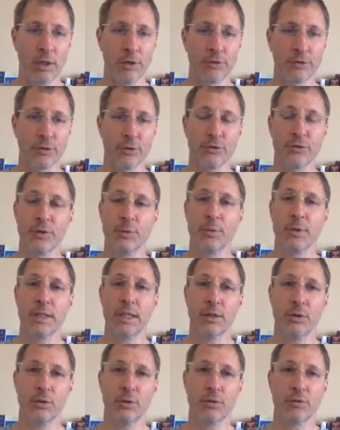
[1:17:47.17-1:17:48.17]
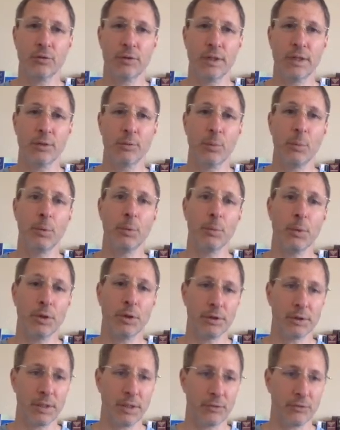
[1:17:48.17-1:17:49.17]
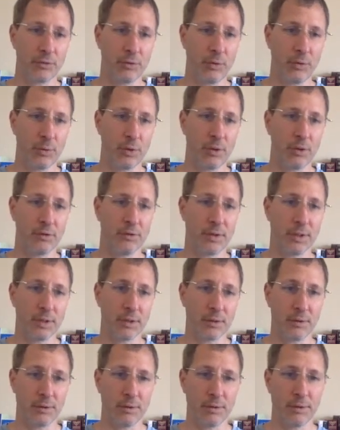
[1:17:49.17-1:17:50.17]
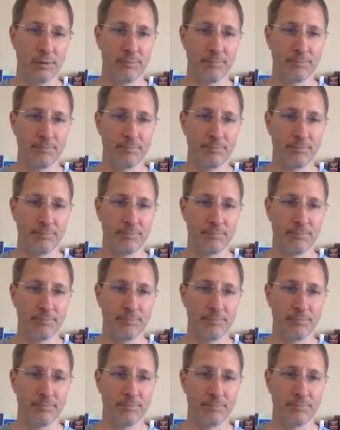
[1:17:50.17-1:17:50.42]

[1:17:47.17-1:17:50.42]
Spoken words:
So you'll see what that looks like when we run the test code in a second.